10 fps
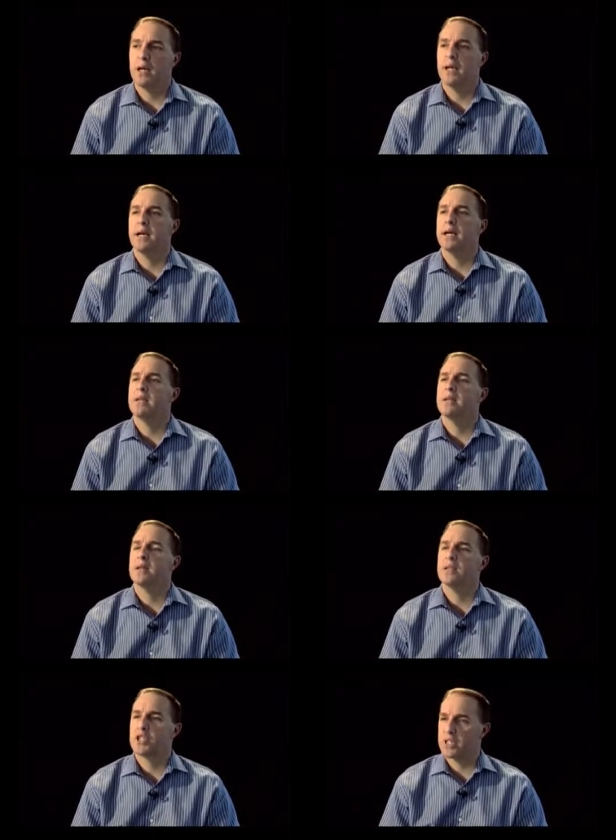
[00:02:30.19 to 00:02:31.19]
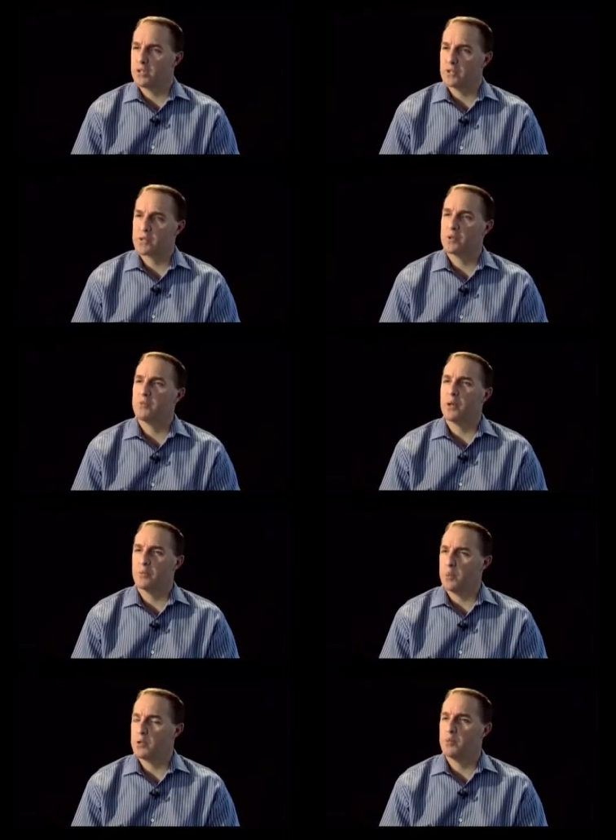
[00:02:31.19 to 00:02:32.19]
I had chills, but I
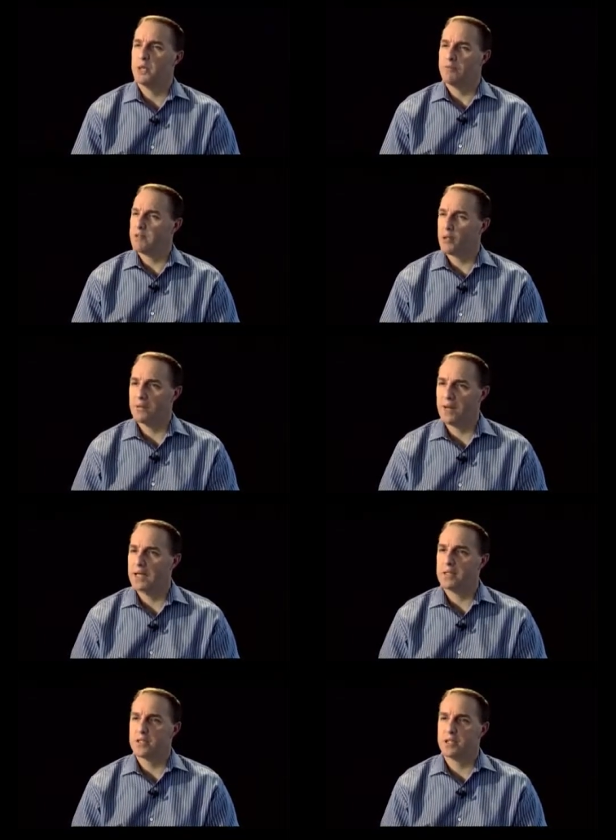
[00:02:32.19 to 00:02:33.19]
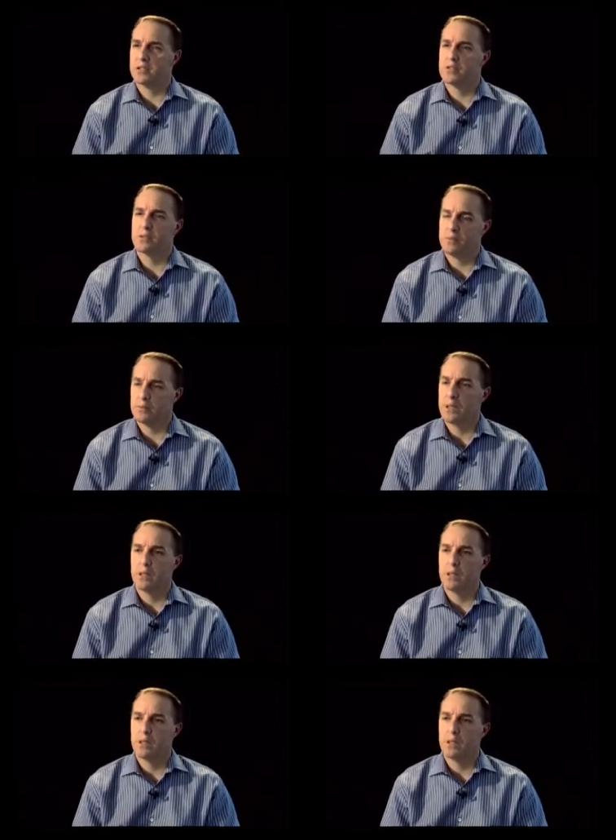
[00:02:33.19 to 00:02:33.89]
remember them being very violent chills, and